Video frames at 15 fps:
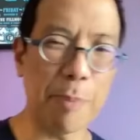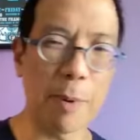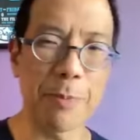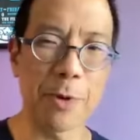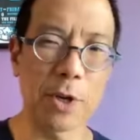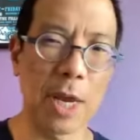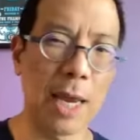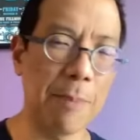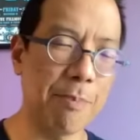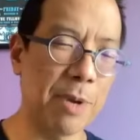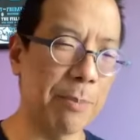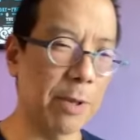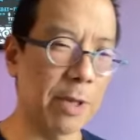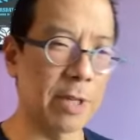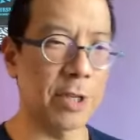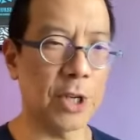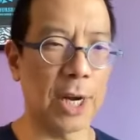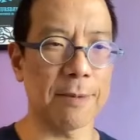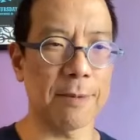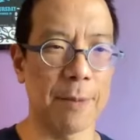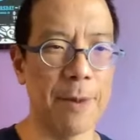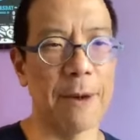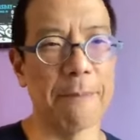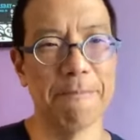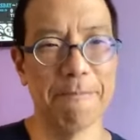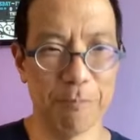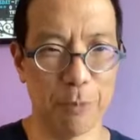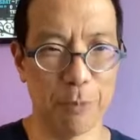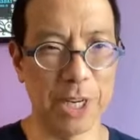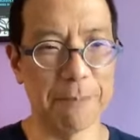up your game, people in the chat. Come on,
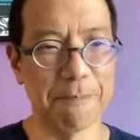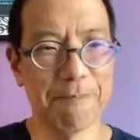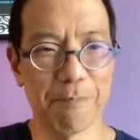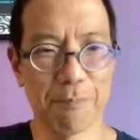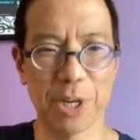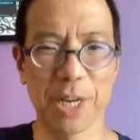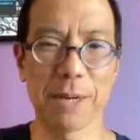bring it. Bring